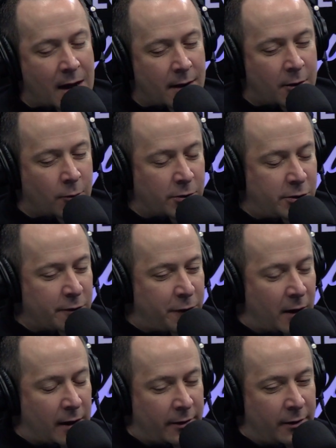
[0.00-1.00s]
going too
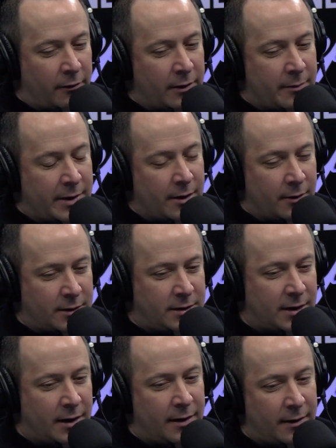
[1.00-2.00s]
far out on a limb here to
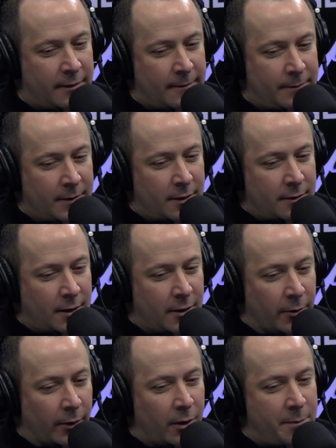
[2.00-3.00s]
say that
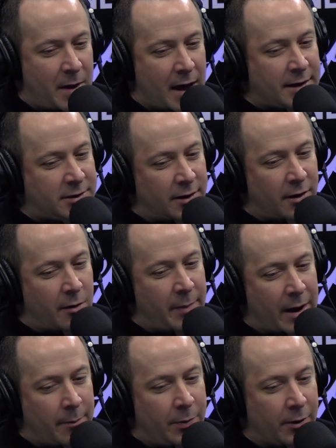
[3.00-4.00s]
you're really passionate
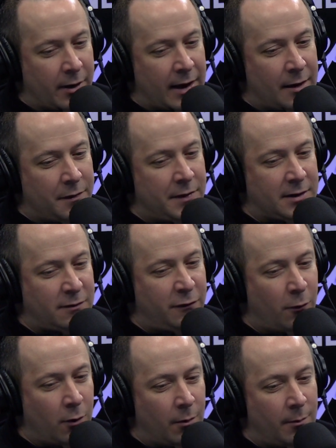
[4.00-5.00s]
about putting out this
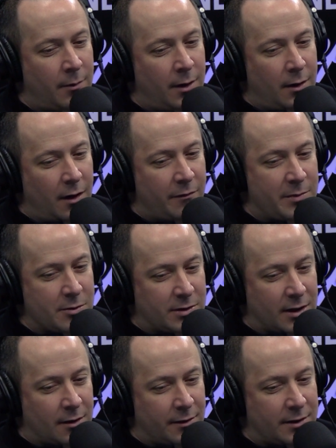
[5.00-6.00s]
form of
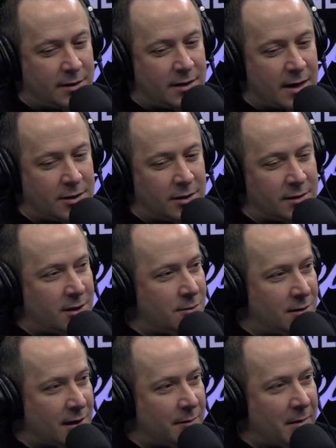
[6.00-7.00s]
music on the stations that you
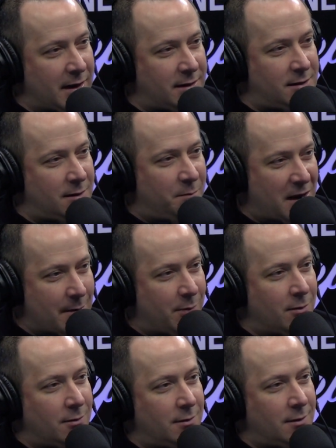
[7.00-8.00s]
think makes
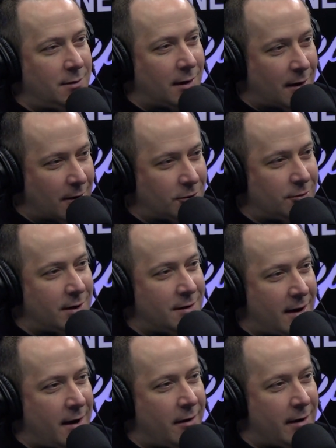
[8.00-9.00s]
people, the country,
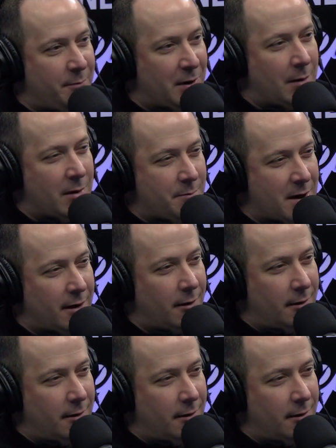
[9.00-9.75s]
the area probably better.